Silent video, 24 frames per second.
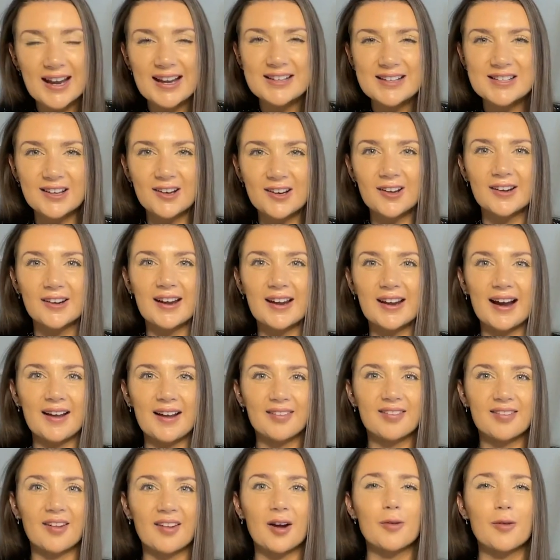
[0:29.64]
to look
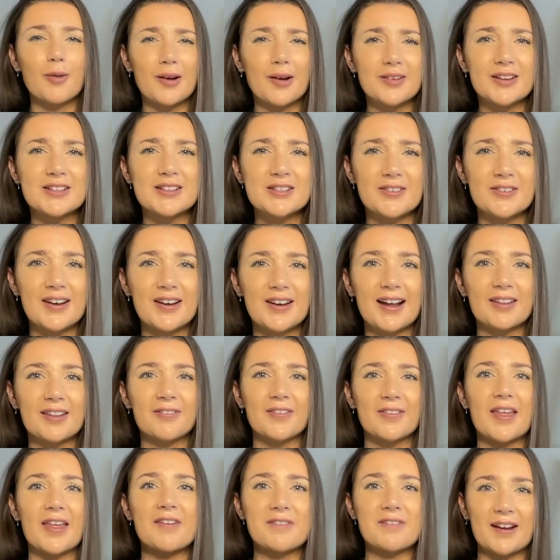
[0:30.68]
at. So well done to the lads for
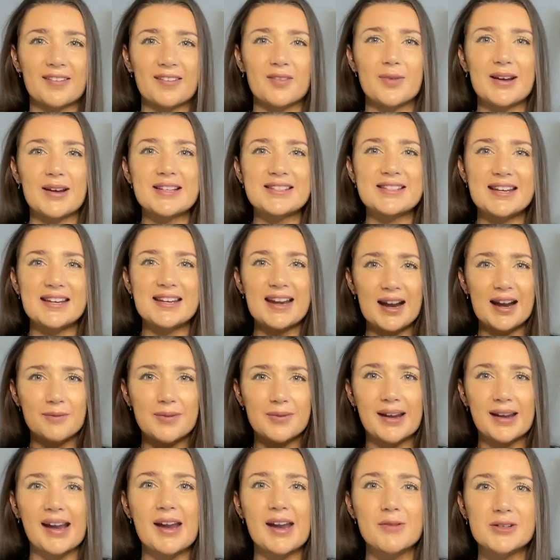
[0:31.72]
their flexibility and
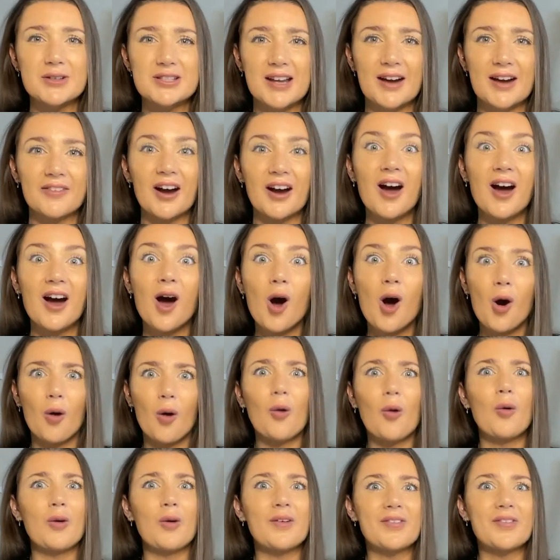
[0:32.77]
being able to cover
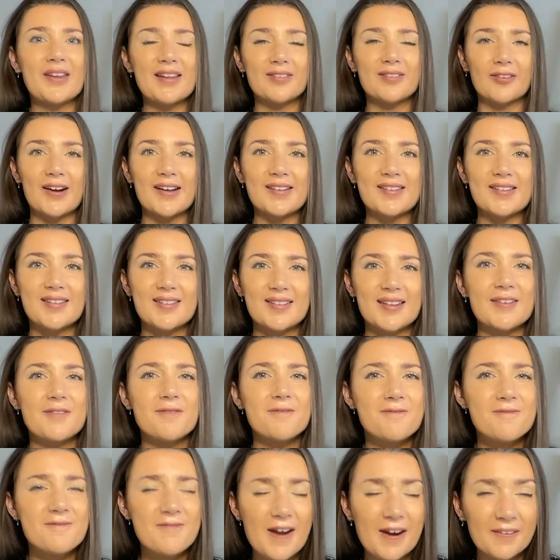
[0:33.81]
all of these races in
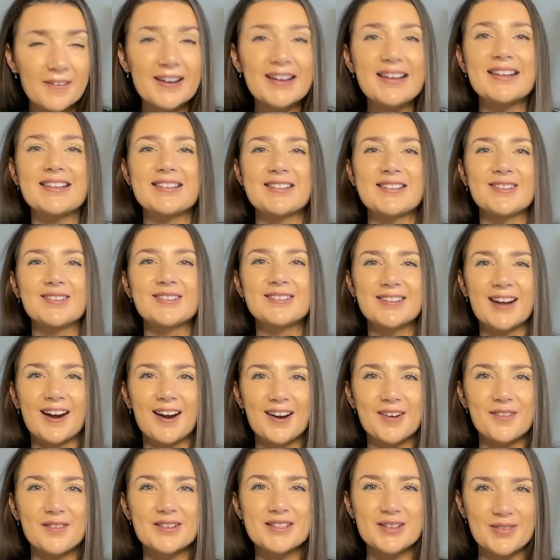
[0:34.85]
very little
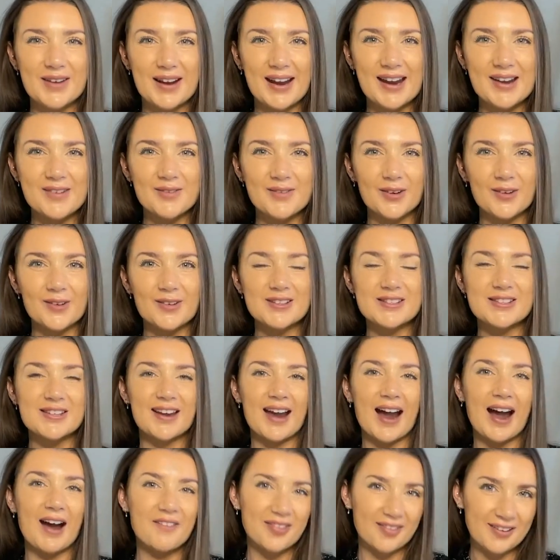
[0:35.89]
time to be able to
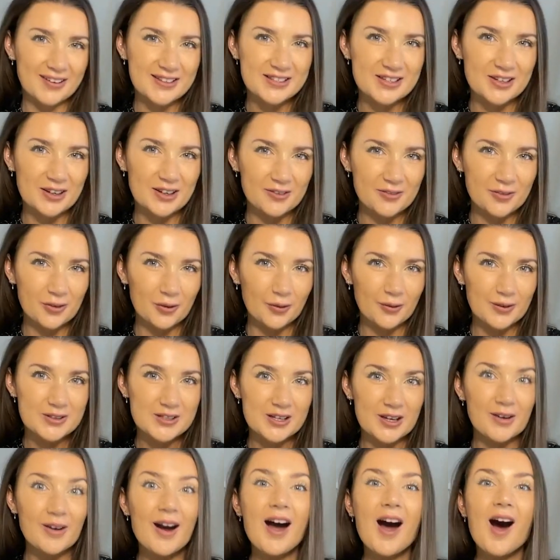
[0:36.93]
have something to look forward
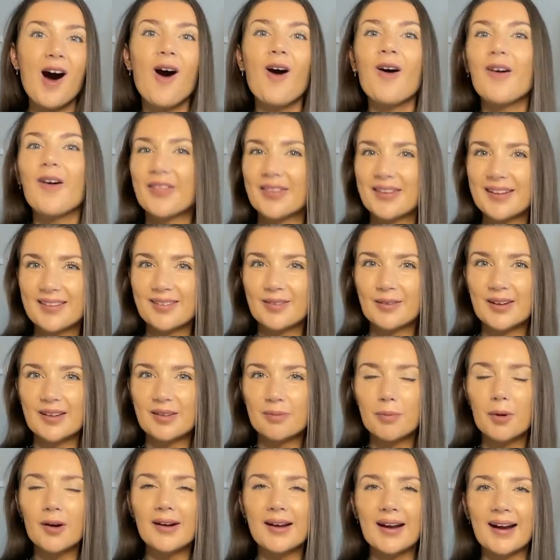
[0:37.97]
to on this week's
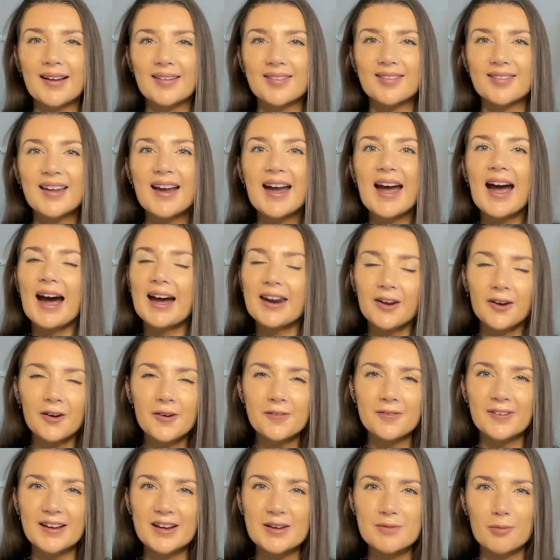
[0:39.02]
podcast. And
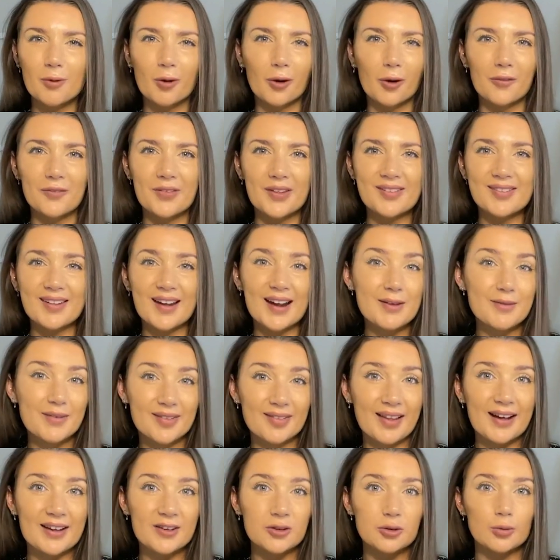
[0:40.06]
hopefully more of the same as
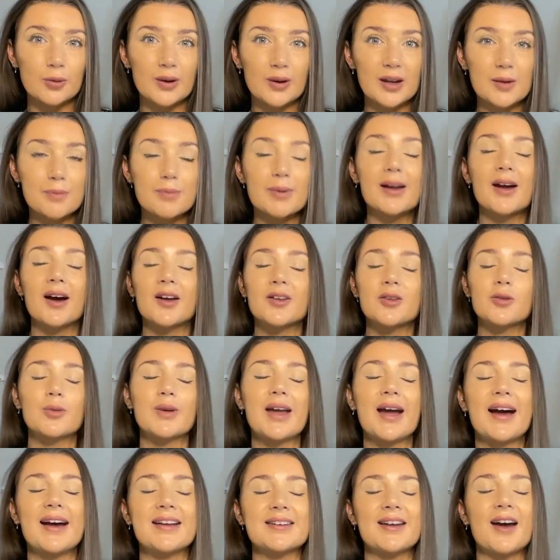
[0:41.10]
last week, because we
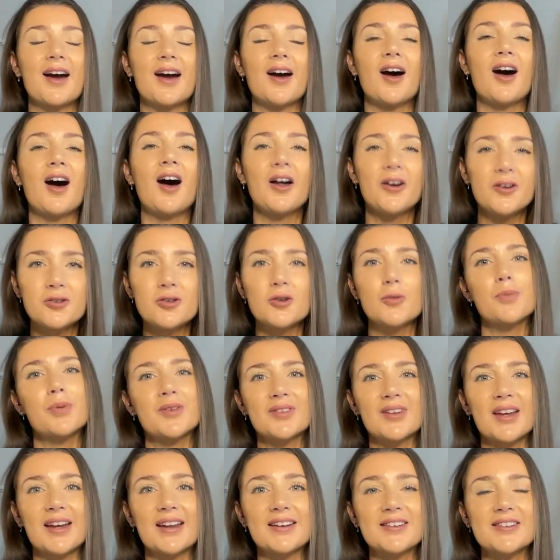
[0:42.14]
had
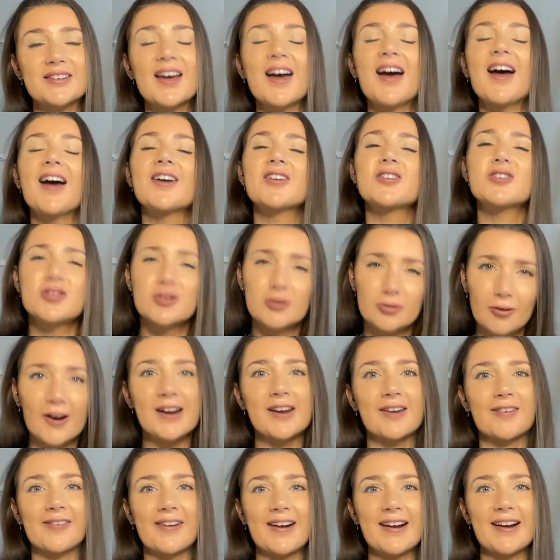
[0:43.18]
100%
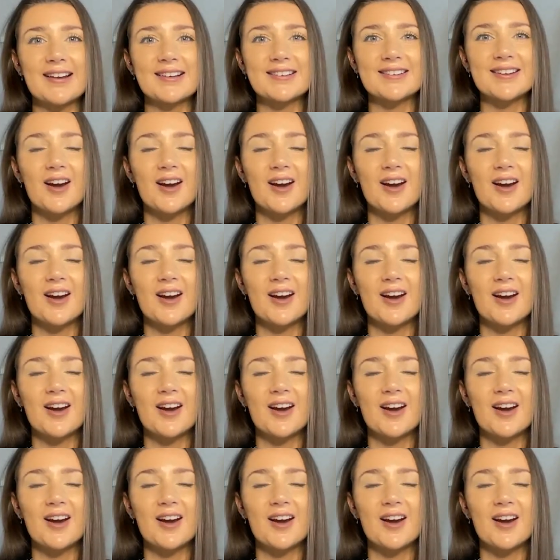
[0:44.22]
strike rate